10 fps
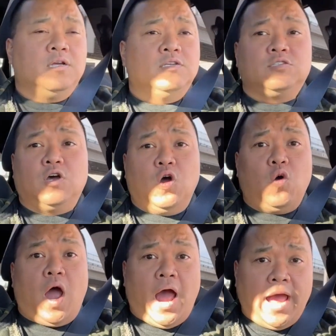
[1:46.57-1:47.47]

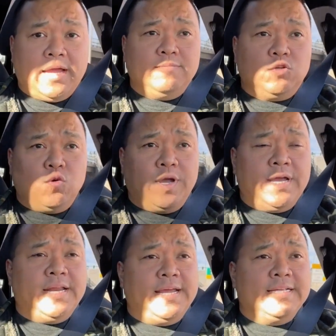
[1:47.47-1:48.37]
So I am doing
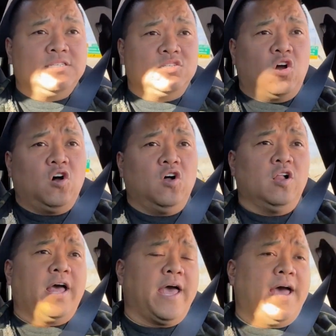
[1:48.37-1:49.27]
an
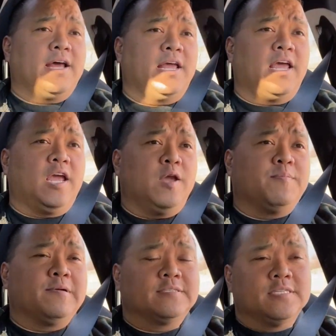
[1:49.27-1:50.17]
install at a
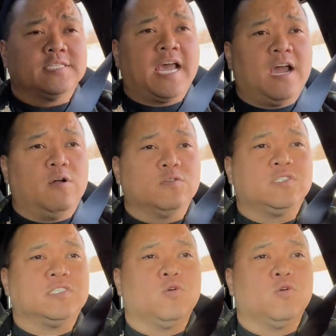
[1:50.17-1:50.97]
person's house